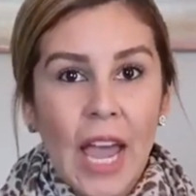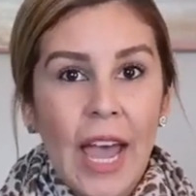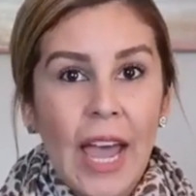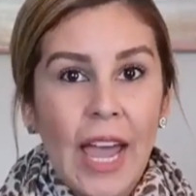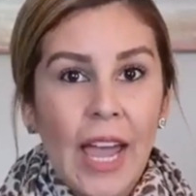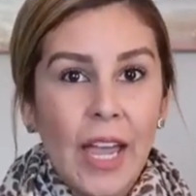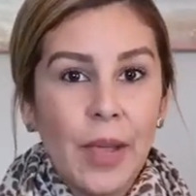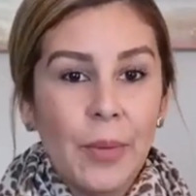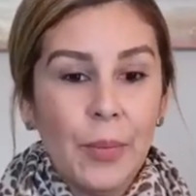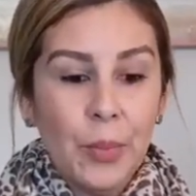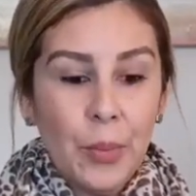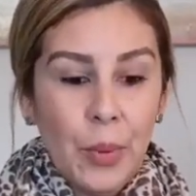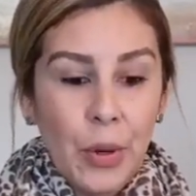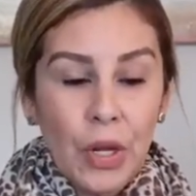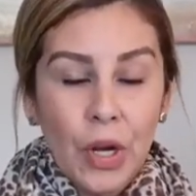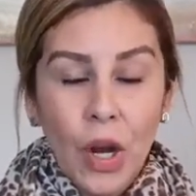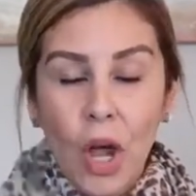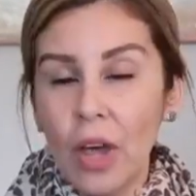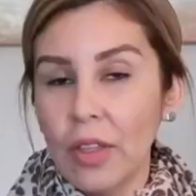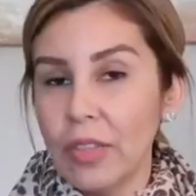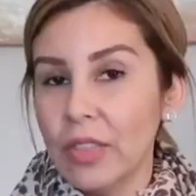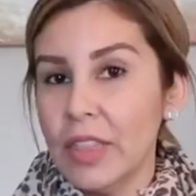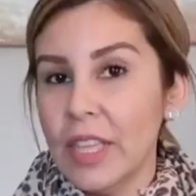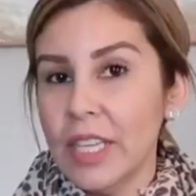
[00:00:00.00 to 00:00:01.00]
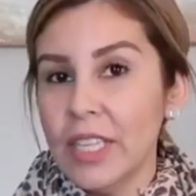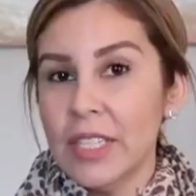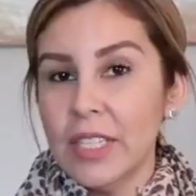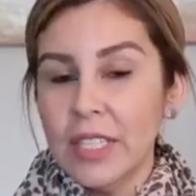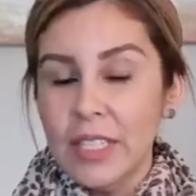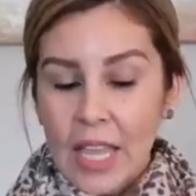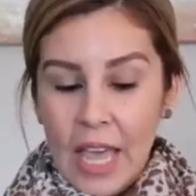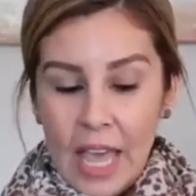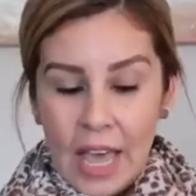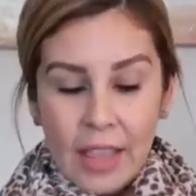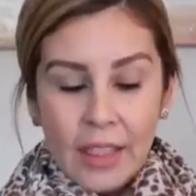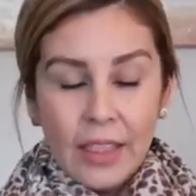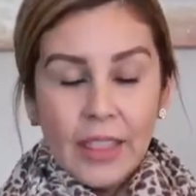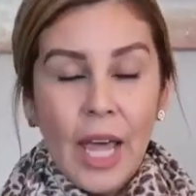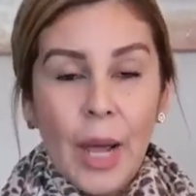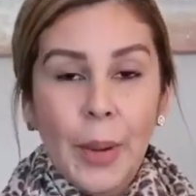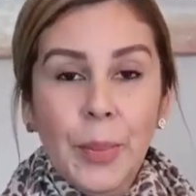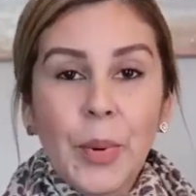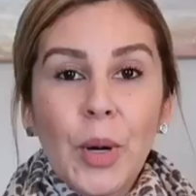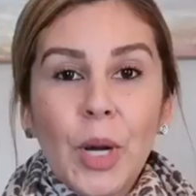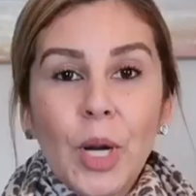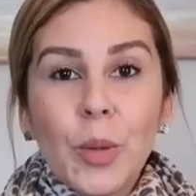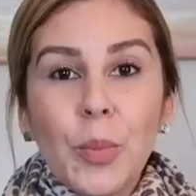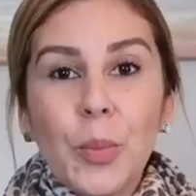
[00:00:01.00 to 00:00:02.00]
I put on this
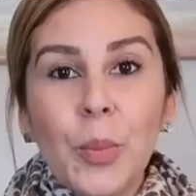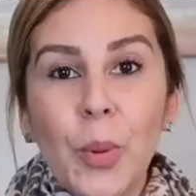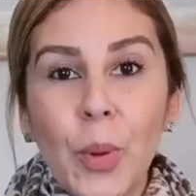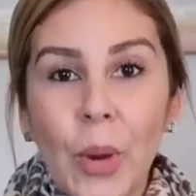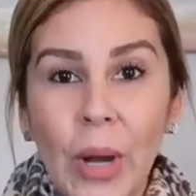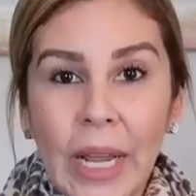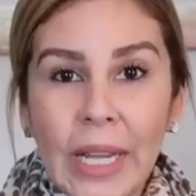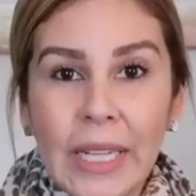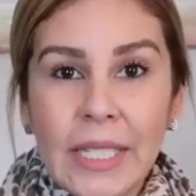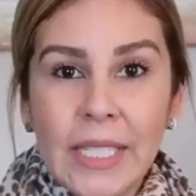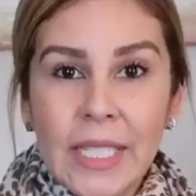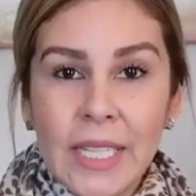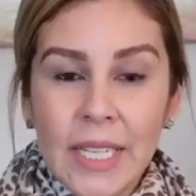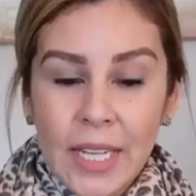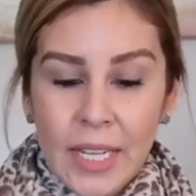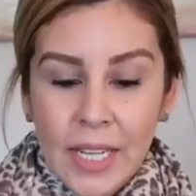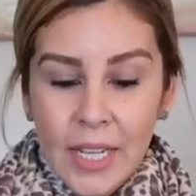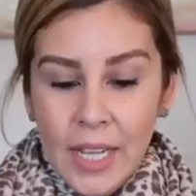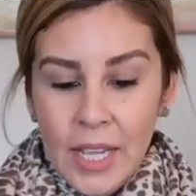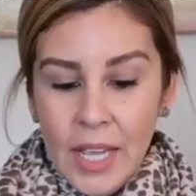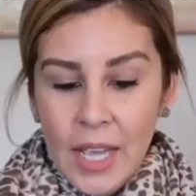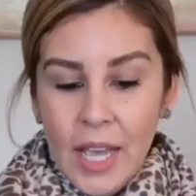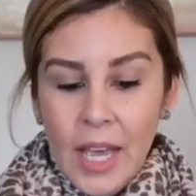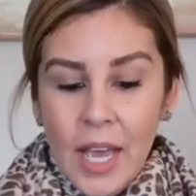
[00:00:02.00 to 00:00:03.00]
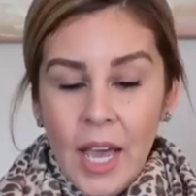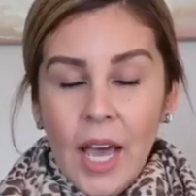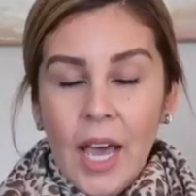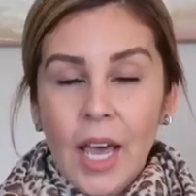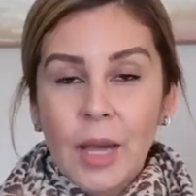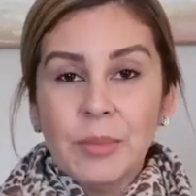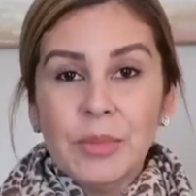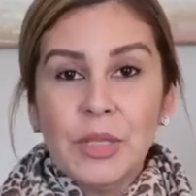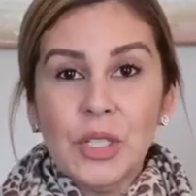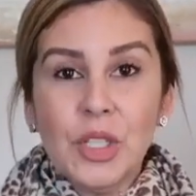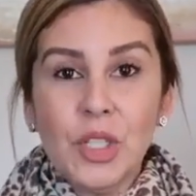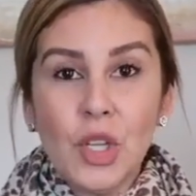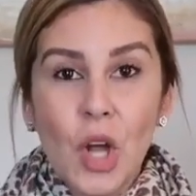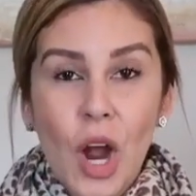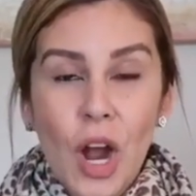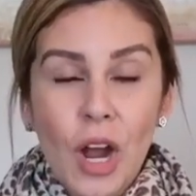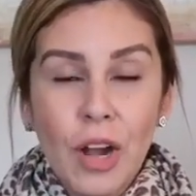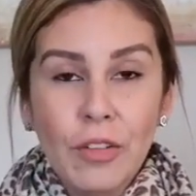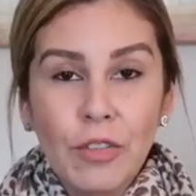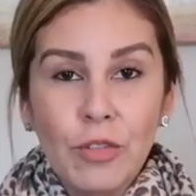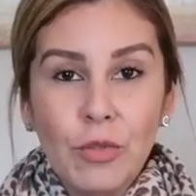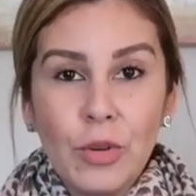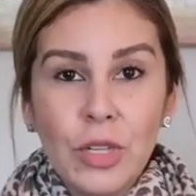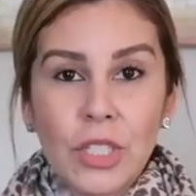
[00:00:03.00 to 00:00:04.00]
leopard print um,
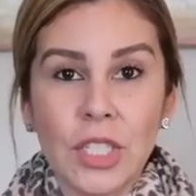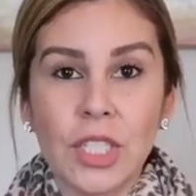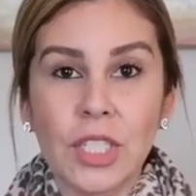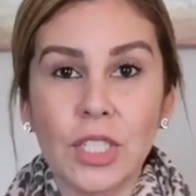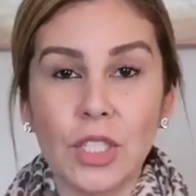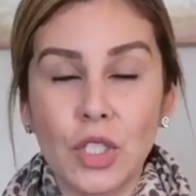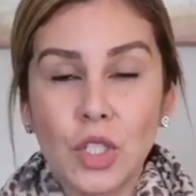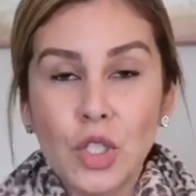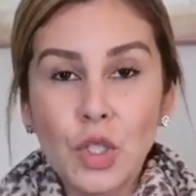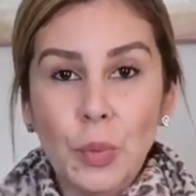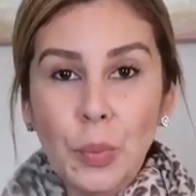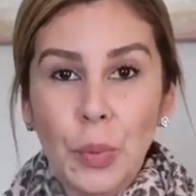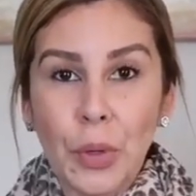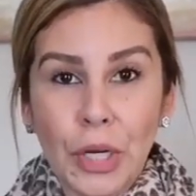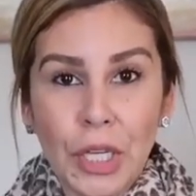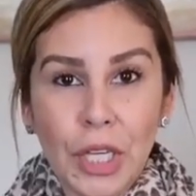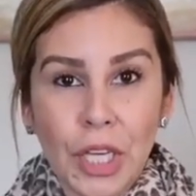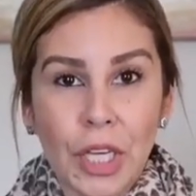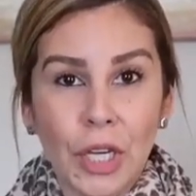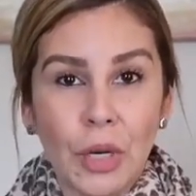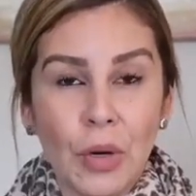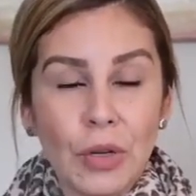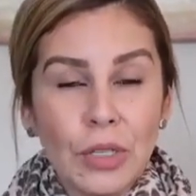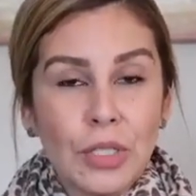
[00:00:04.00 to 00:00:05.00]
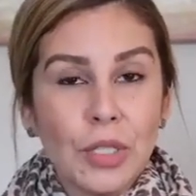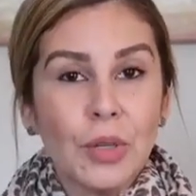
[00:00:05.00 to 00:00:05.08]
scarf, which is super cute.